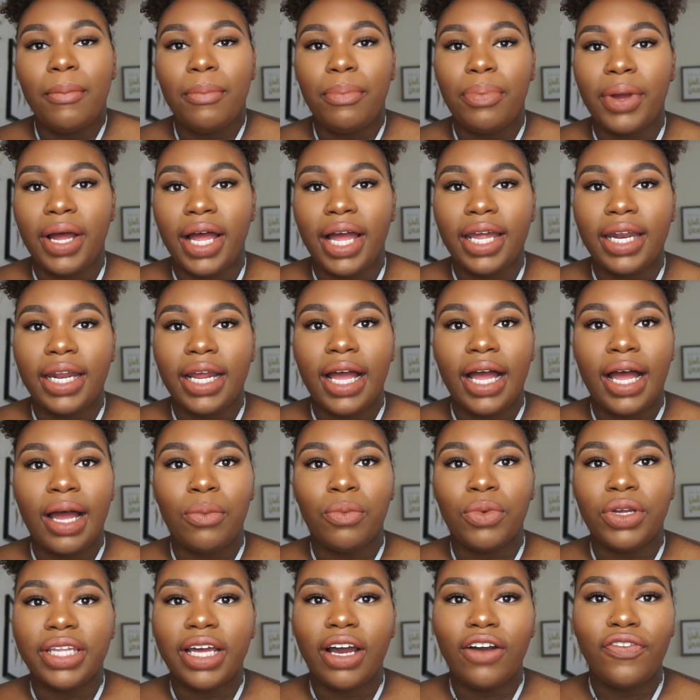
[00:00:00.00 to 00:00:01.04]
But
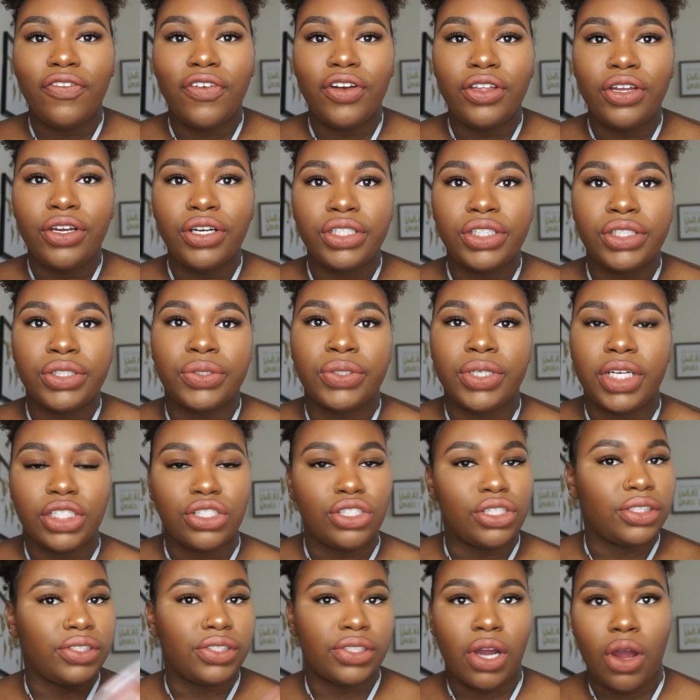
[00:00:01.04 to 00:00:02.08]
without further ado, let's
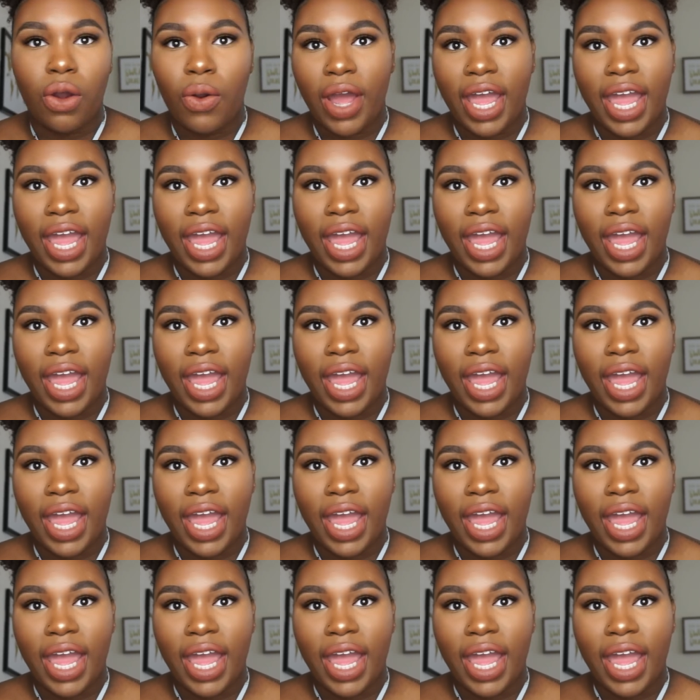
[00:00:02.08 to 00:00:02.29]
just go